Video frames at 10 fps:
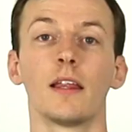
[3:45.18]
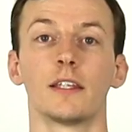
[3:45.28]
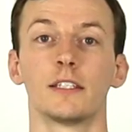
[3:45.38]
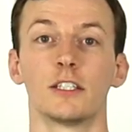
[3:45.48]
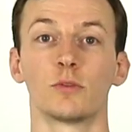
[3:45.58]

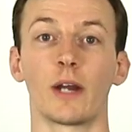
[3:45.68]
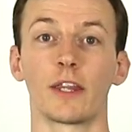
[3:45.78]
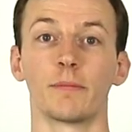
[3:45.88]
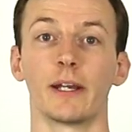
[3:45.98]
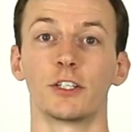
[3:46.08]
This is a
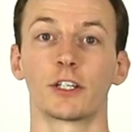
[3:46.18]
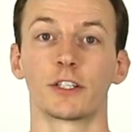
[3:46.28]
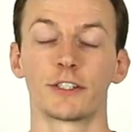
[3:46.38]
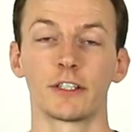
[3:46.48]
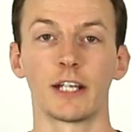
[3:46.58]
rather major
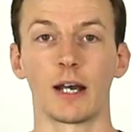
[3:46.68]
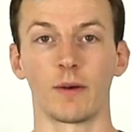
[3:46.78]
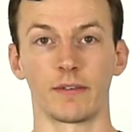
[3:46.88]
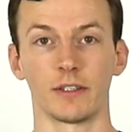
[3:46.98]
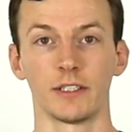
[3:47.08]
concern,
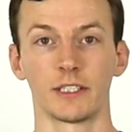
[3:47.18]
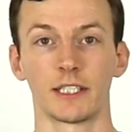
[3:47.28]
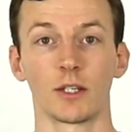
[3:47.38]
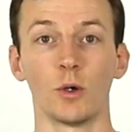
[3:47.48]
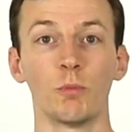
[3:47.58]
however, since
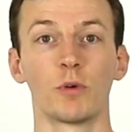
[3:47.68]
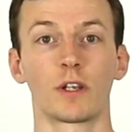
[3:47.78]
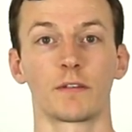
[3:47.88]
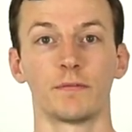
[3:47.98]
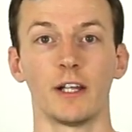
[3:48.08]
the whole point
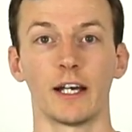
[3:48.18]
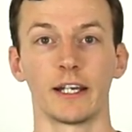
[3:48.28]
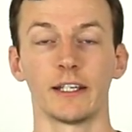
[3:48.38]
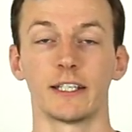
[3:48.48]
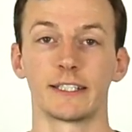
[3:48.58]
of the
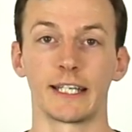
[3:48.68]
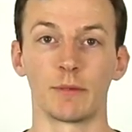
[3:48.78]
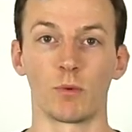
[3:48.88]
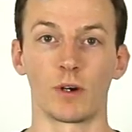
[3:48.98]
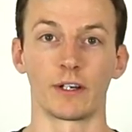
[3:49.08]
fly is to
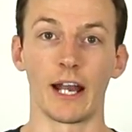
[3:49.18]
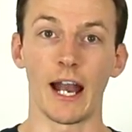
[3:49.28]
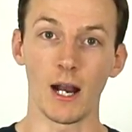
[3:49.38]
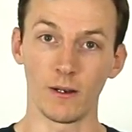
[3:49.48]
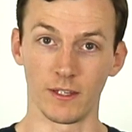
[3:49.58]
keep water
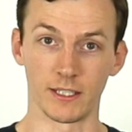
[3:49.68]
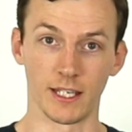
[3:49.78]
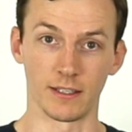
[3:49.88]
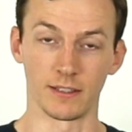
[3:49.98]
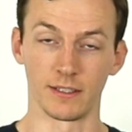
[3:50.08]
out of the
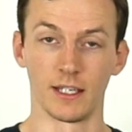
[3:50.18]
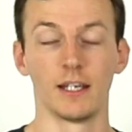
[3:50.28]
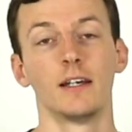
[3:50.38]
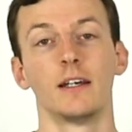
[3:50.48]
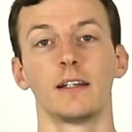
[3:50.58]
tent.
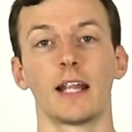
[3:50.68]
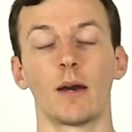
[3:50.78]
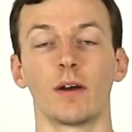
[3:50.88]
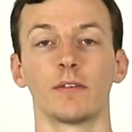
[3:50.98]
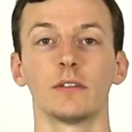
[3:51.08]

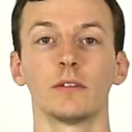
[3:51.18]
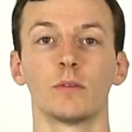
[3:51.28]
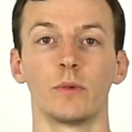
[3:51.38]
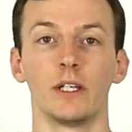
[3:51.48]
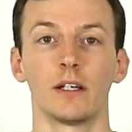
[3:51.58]
However,
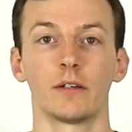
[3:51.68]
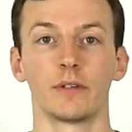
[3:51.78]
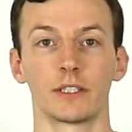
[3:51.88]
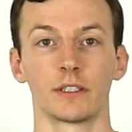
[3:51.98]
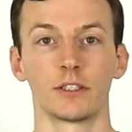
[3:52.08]
we did our
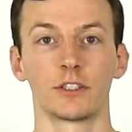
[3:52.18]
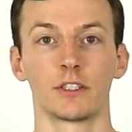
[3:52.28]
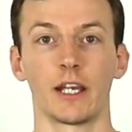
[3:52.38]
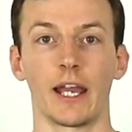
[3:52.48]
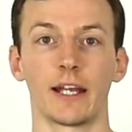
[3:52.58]
research
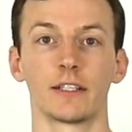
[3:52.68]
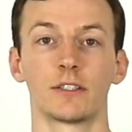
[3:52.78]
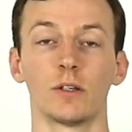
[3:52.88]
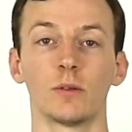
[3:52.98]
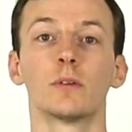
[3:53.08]
and
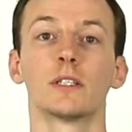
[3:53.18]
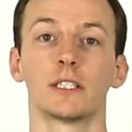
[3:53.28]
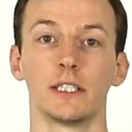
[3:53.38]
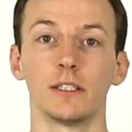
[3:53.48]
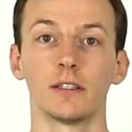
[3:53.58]
so
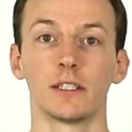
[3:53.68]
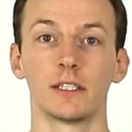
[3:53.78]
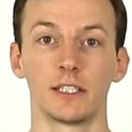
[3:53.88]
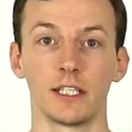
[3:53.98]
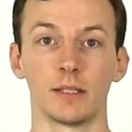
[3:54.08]
sealed the
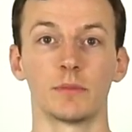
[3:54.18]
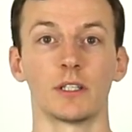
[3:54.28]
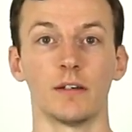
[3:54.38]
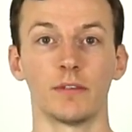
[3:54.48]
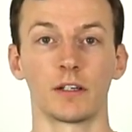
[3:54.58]
seams
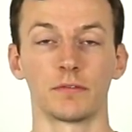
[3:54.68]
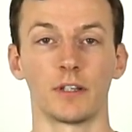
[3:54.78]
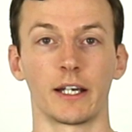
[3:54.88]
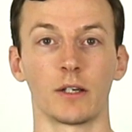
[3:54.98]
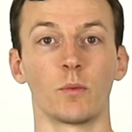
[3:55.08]
of our
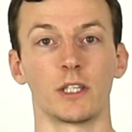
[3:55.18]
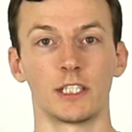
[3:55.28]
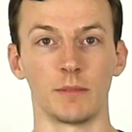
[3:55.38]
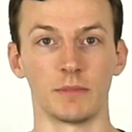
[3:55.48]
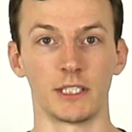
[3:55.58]
fly with
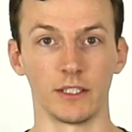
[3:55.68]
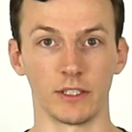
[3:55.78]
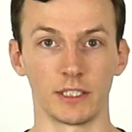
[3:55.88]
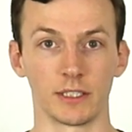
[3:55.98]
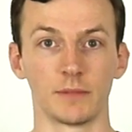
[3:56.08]
seam
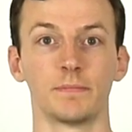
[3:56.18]
sealant.